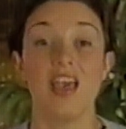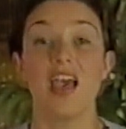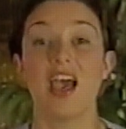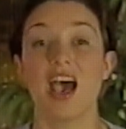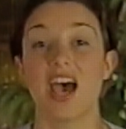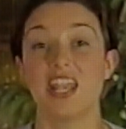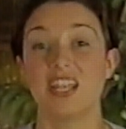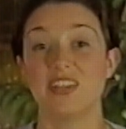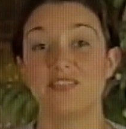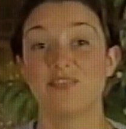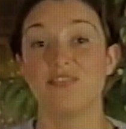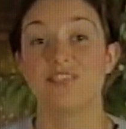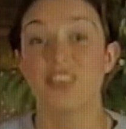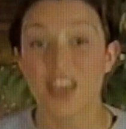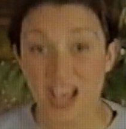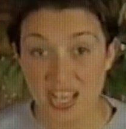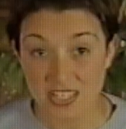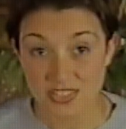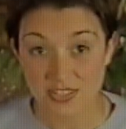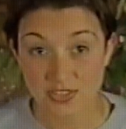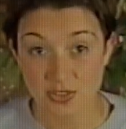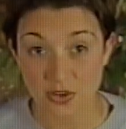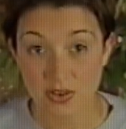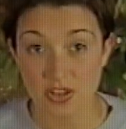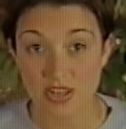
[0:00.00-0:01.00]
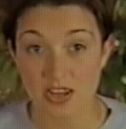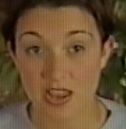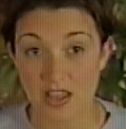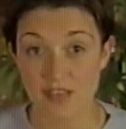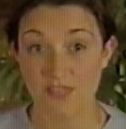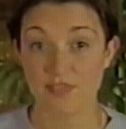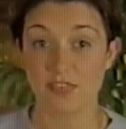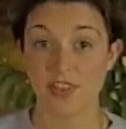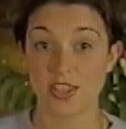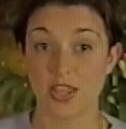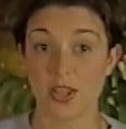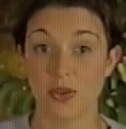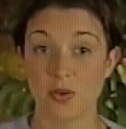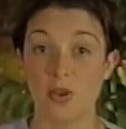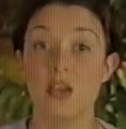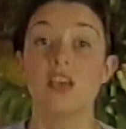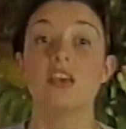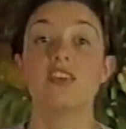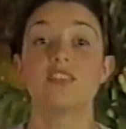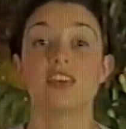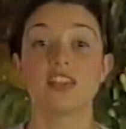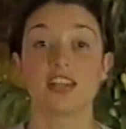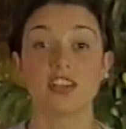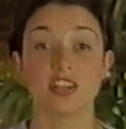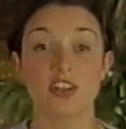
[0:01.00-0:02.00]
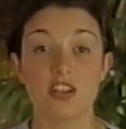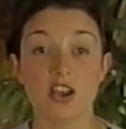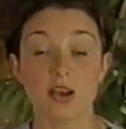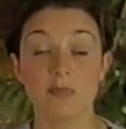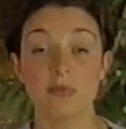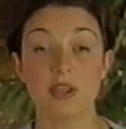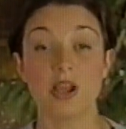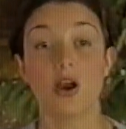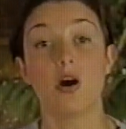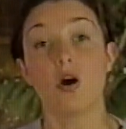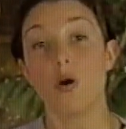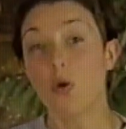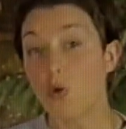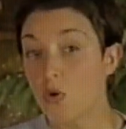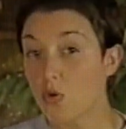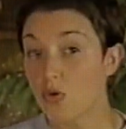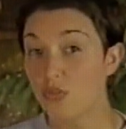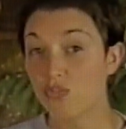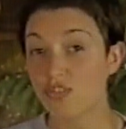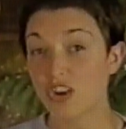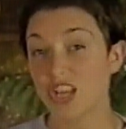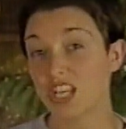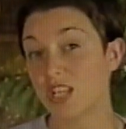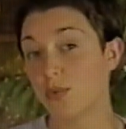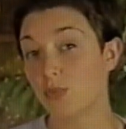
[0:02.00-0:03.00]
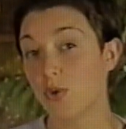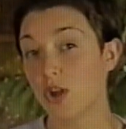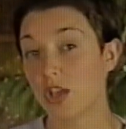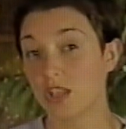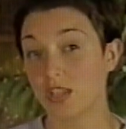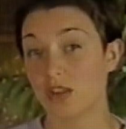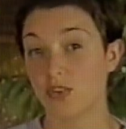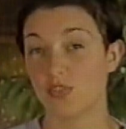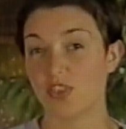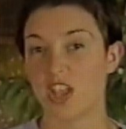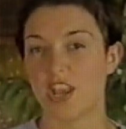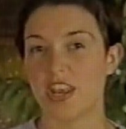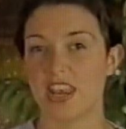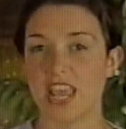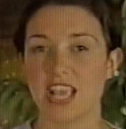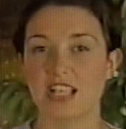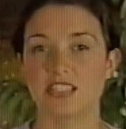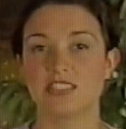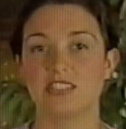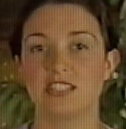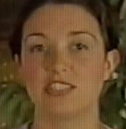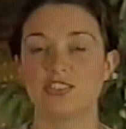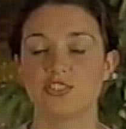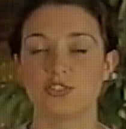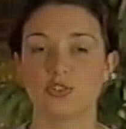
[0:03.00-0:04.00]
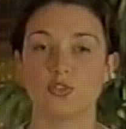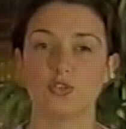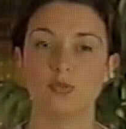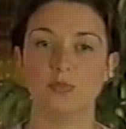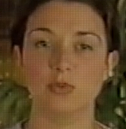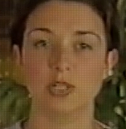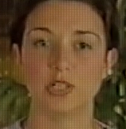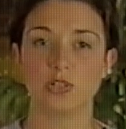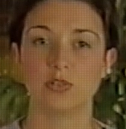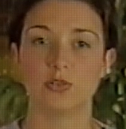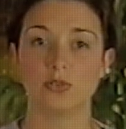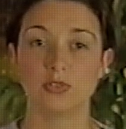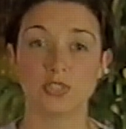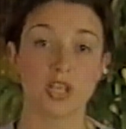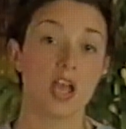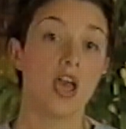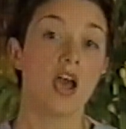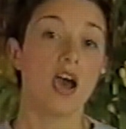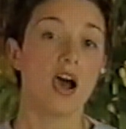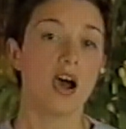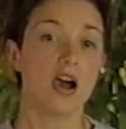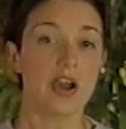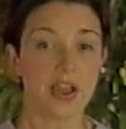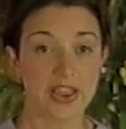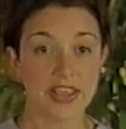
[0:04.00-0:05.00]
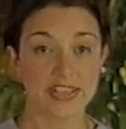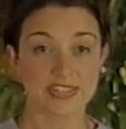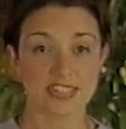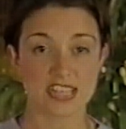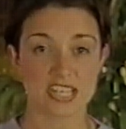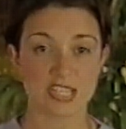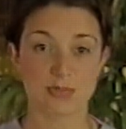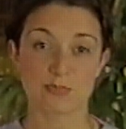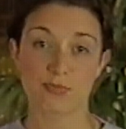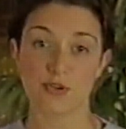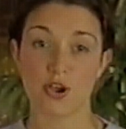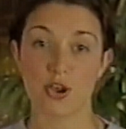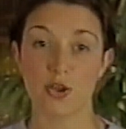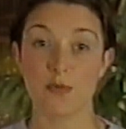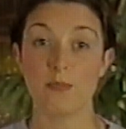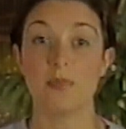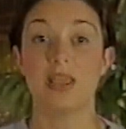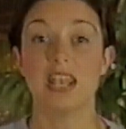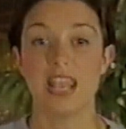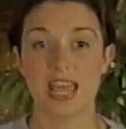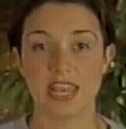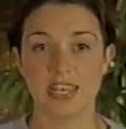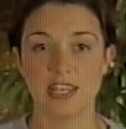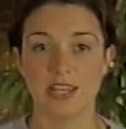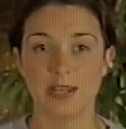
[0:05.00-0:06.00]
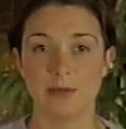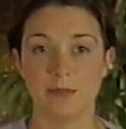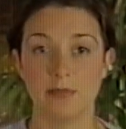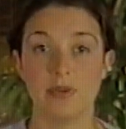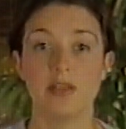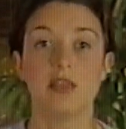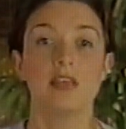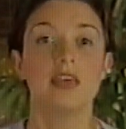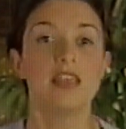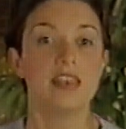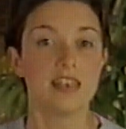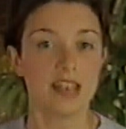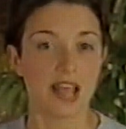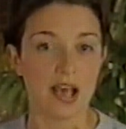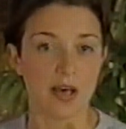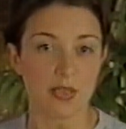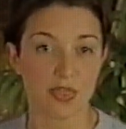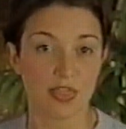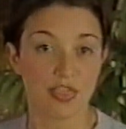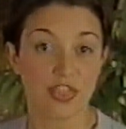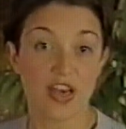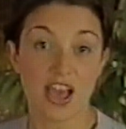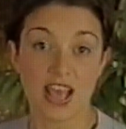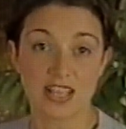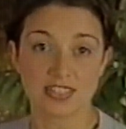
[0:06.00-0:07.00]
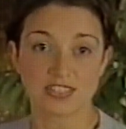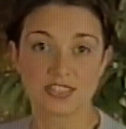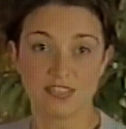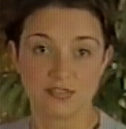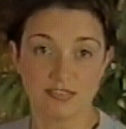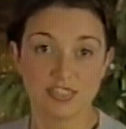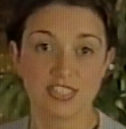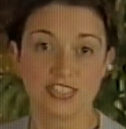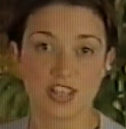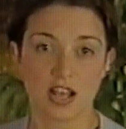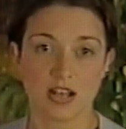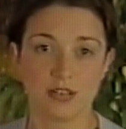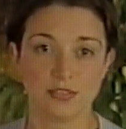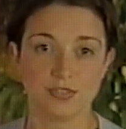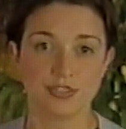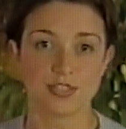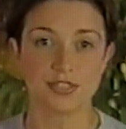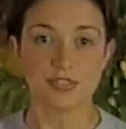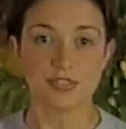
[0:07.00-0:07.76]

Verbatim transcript: And if that's not enough for you, then Konami are already working on the next instalment called ISS Pro Millennium. Now that's a result.